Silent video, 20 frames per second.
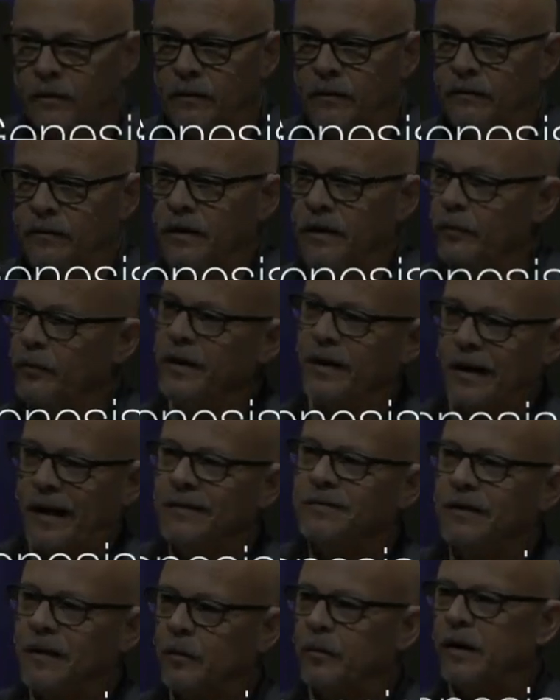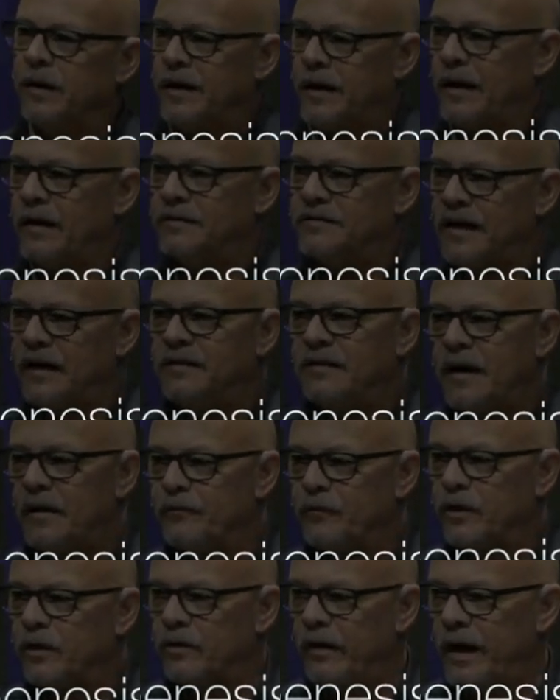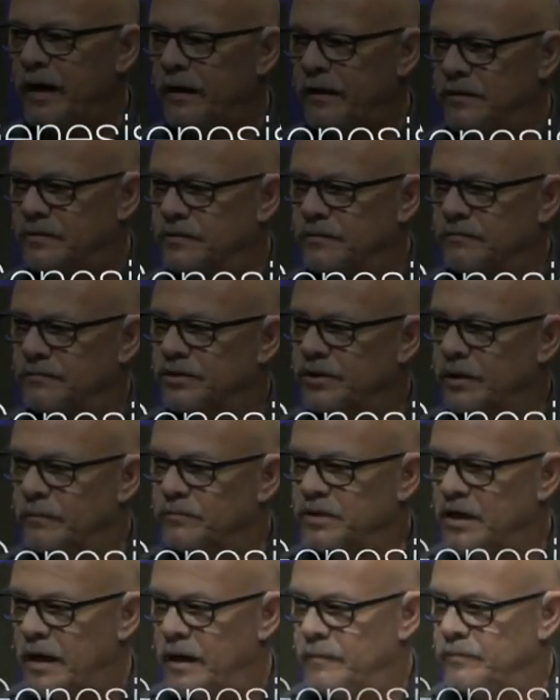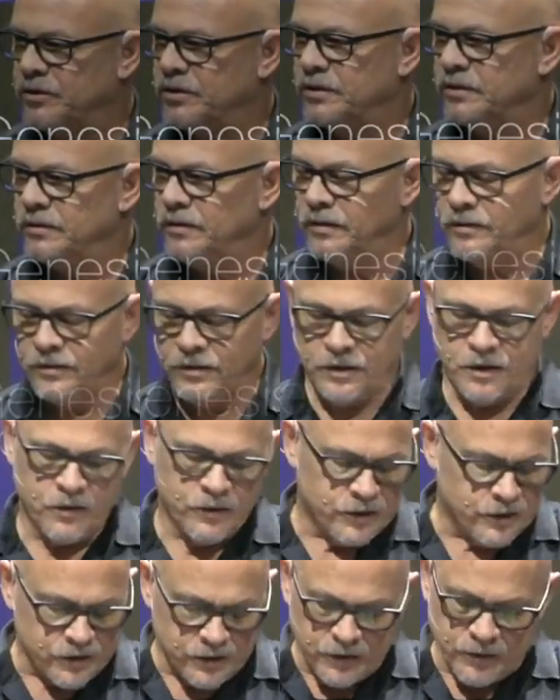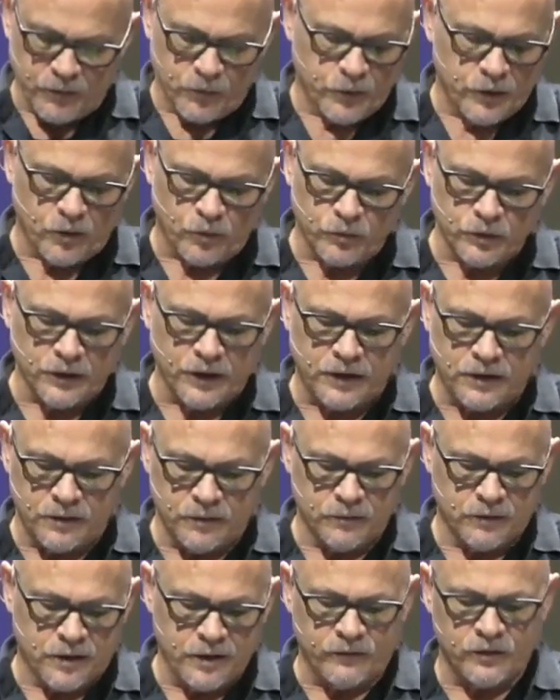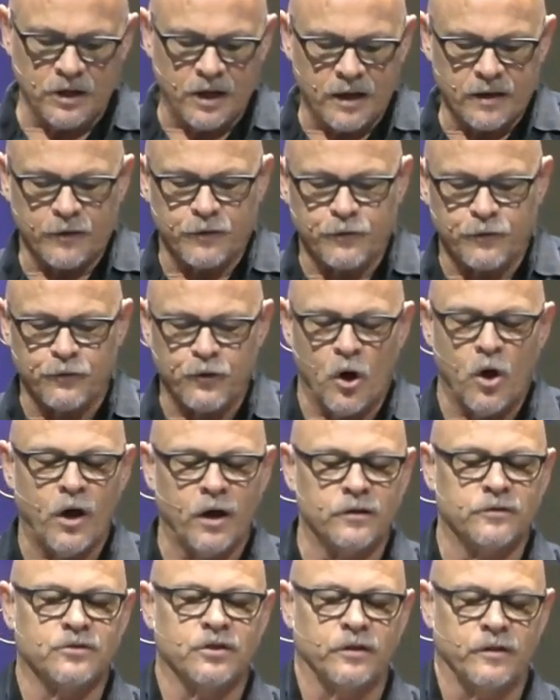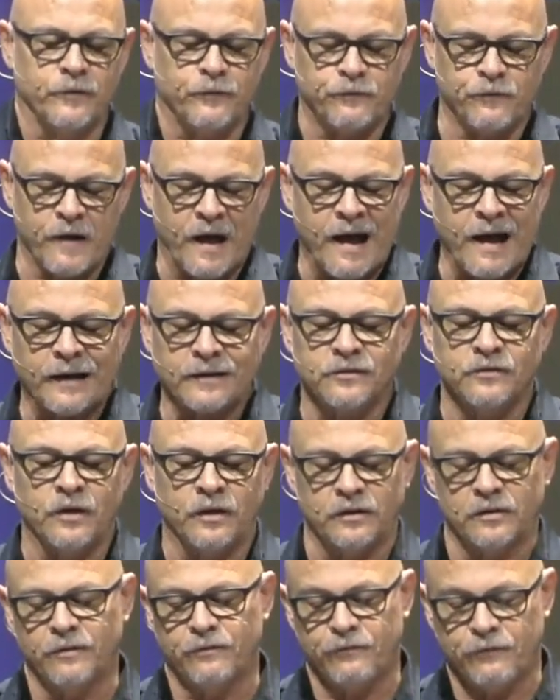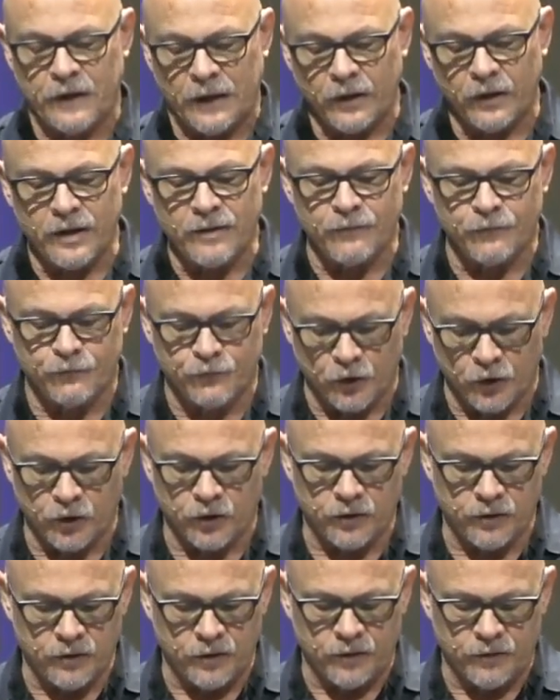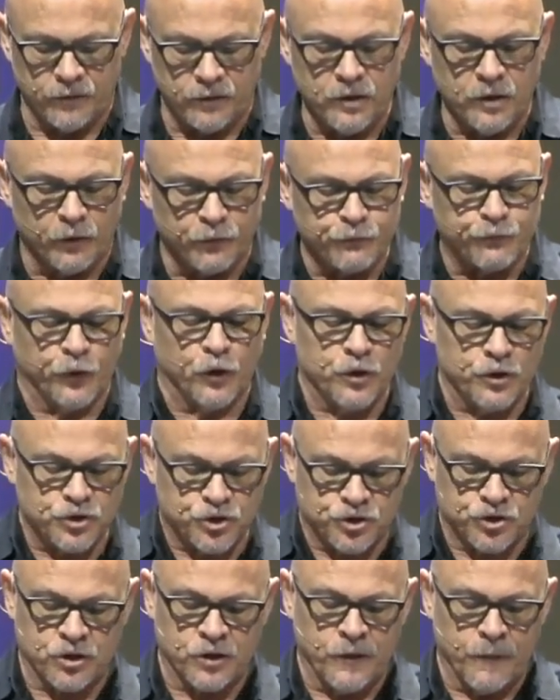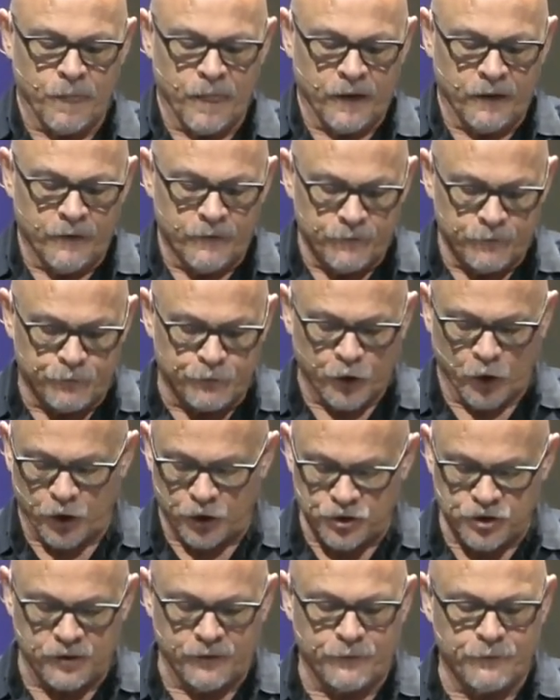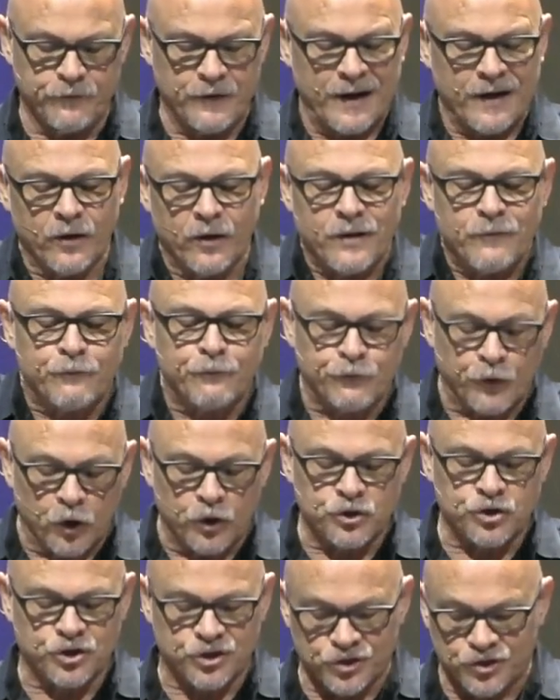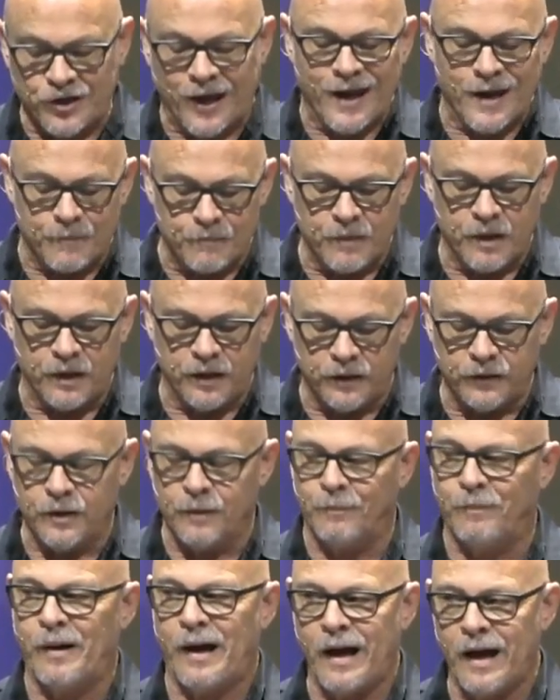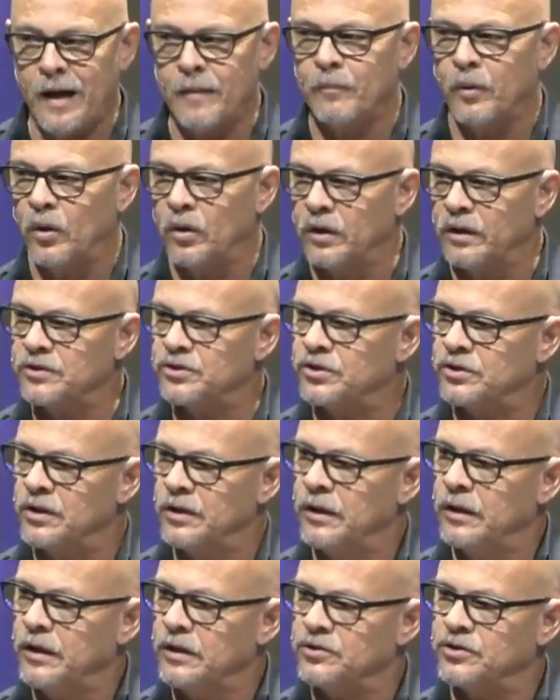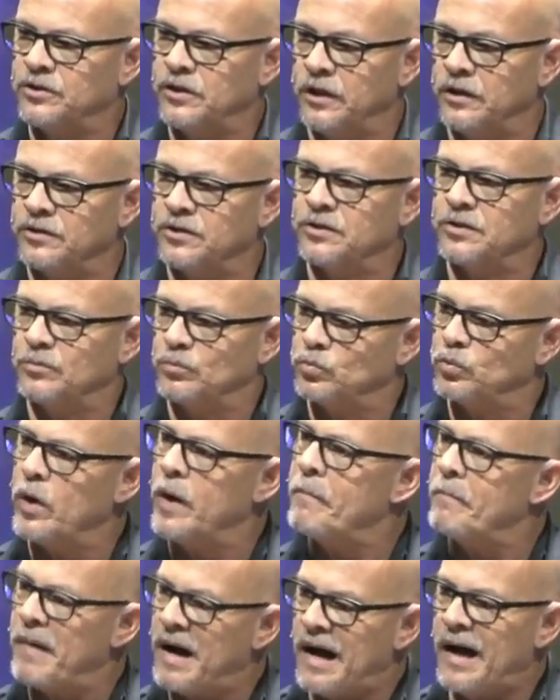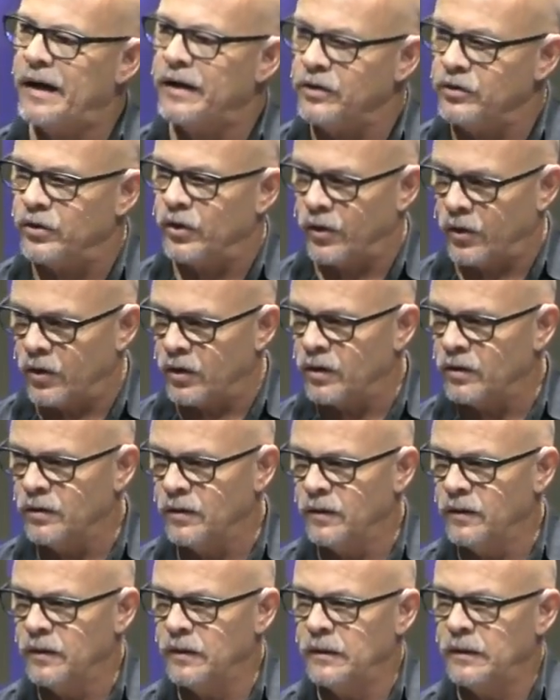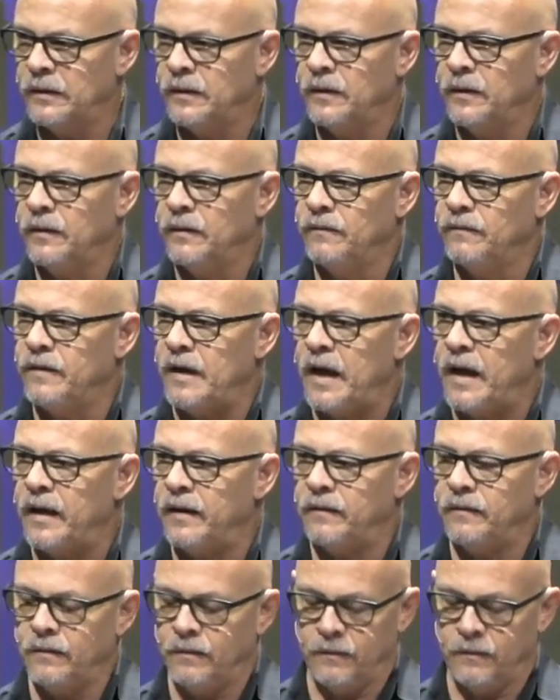You know, we, I think we kind of take that for granted sometimes. You know, it, it, we don't really give a lot of thought to the fact that the very, ver, you know, first verse, the very first statement in the Bible is, is this reminder that